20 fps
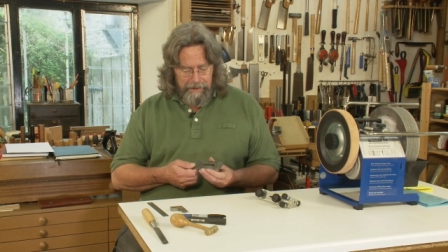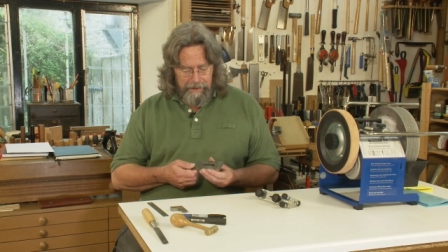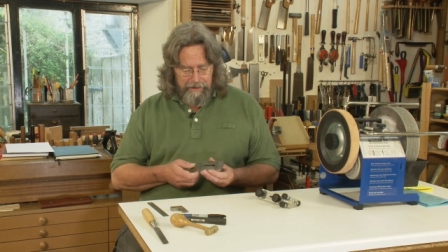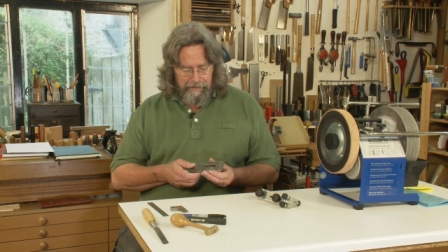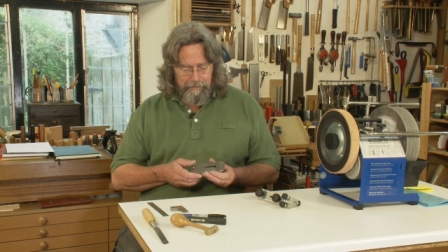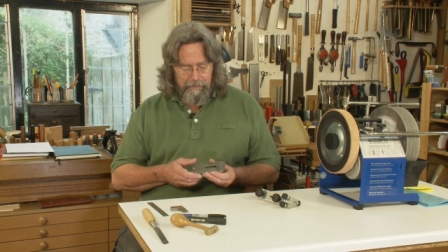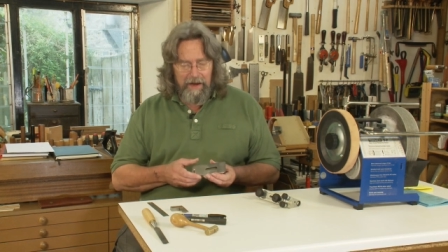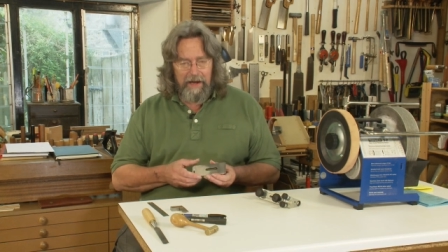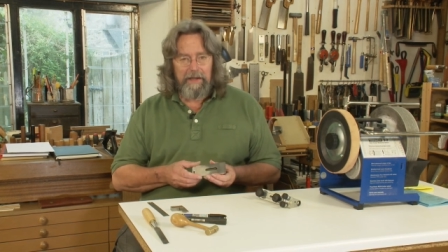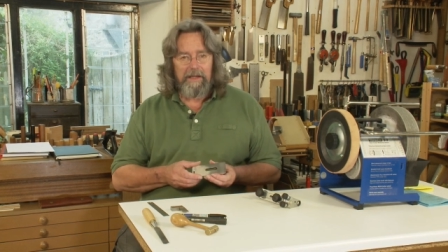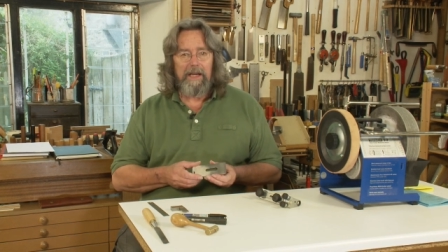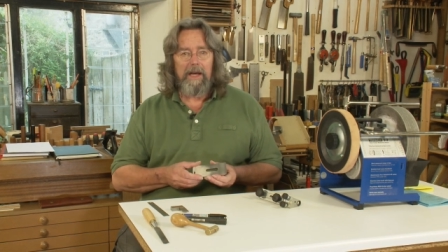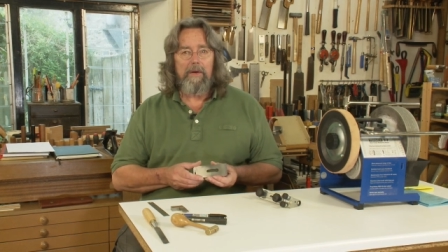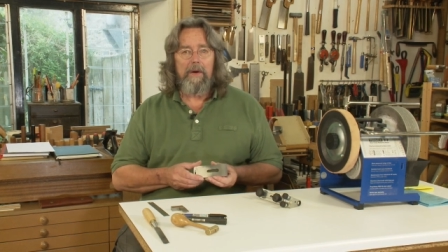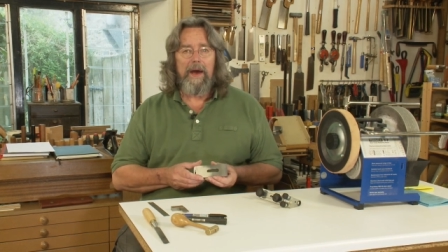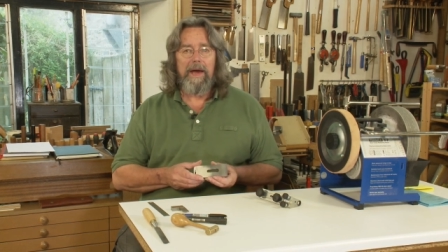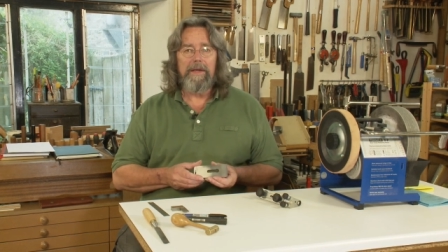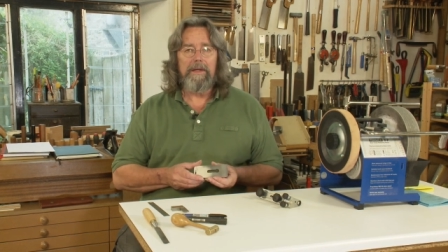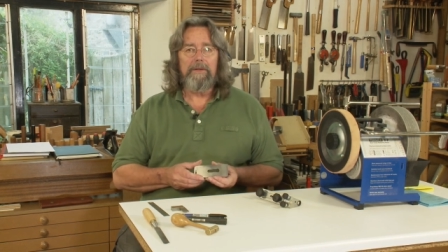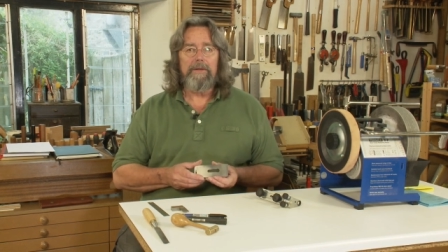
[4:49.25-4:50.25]
of my
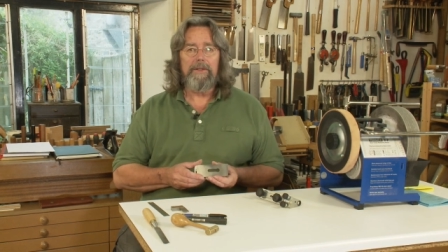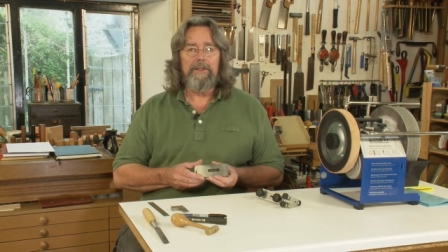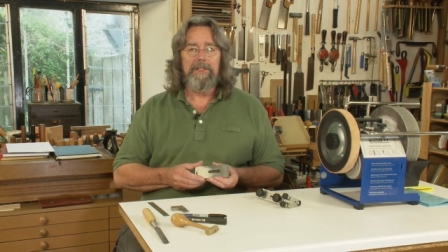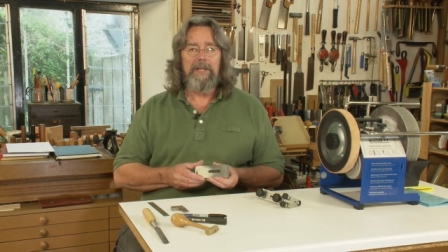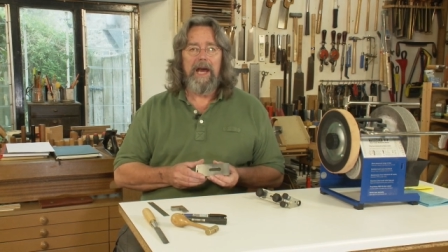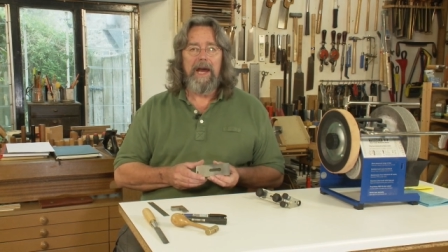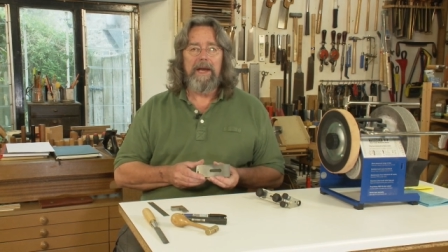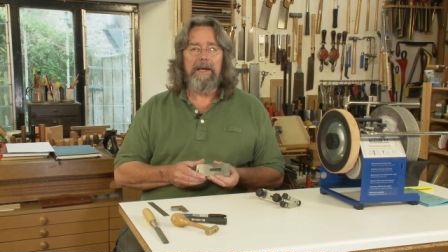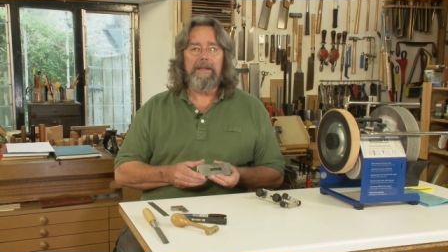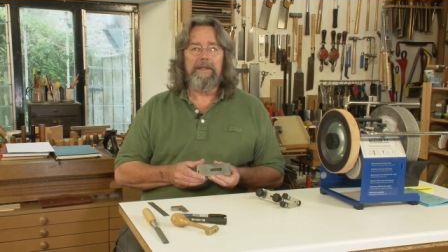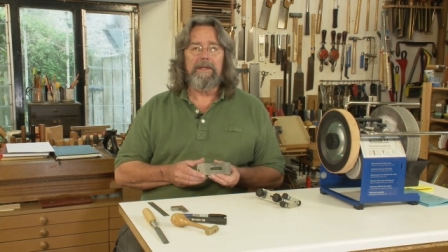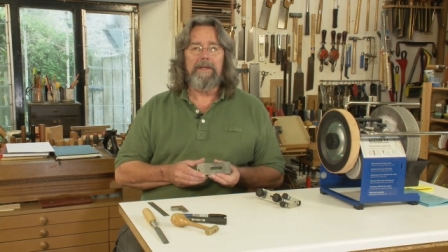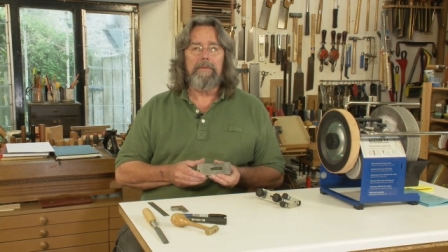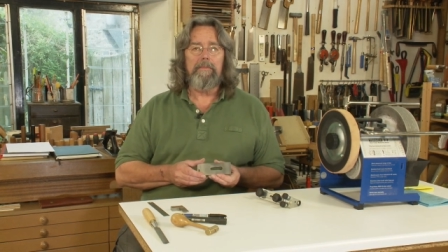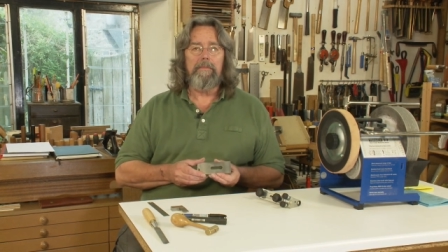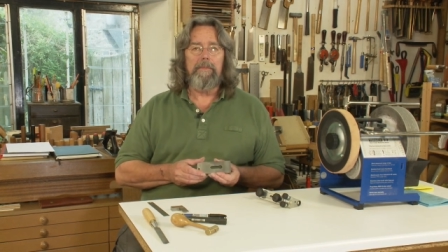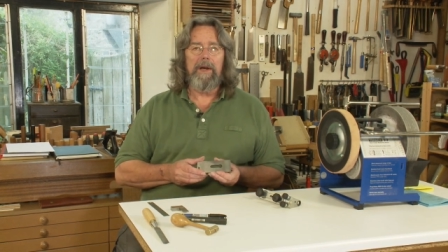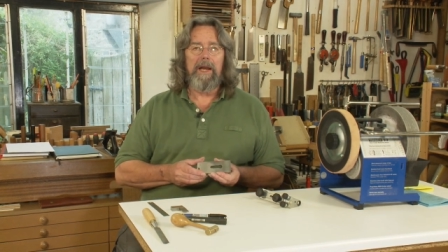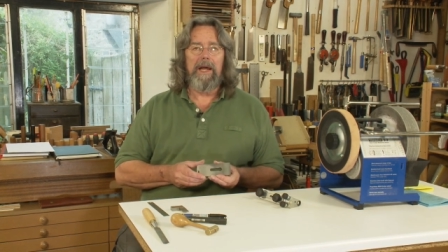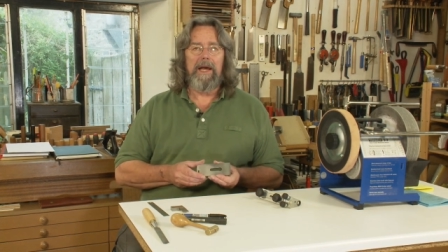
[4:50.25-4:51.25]
low angle jack
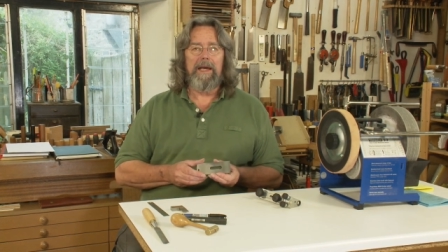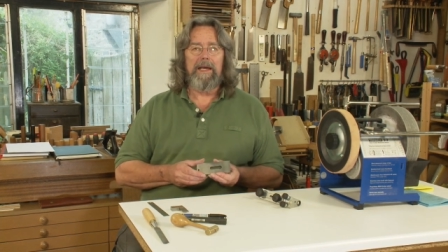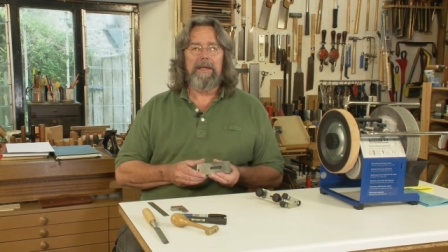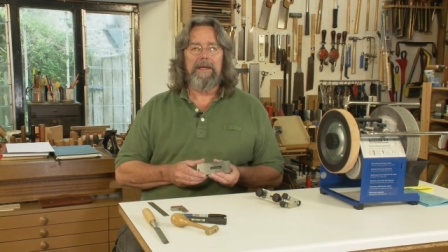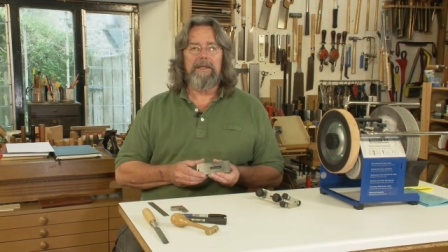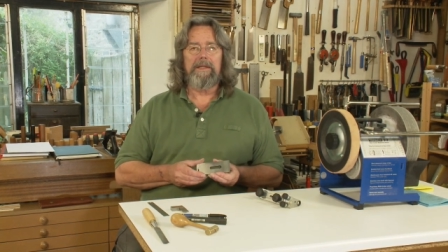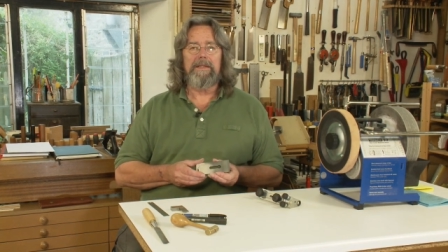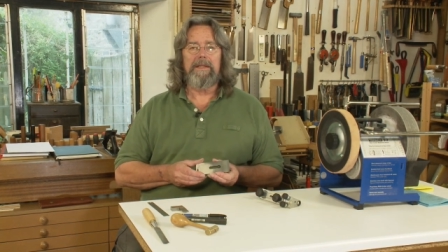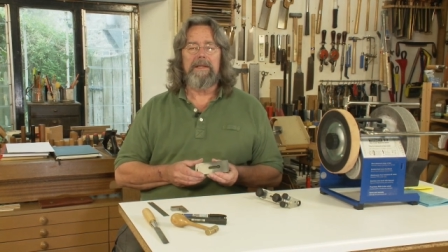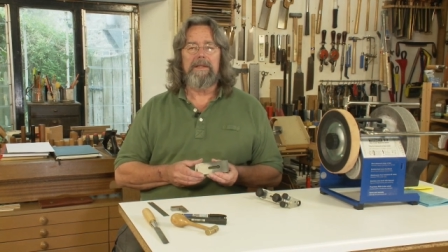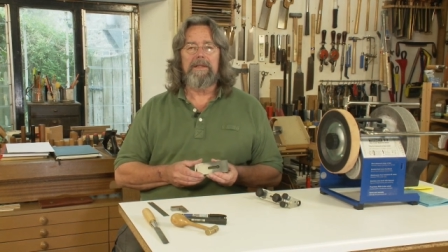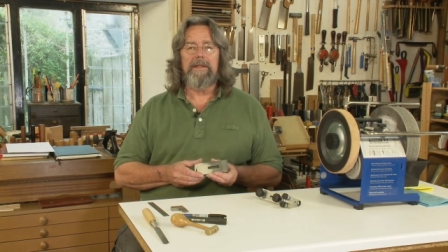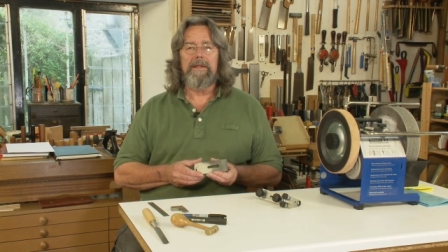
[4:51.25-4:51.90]
blade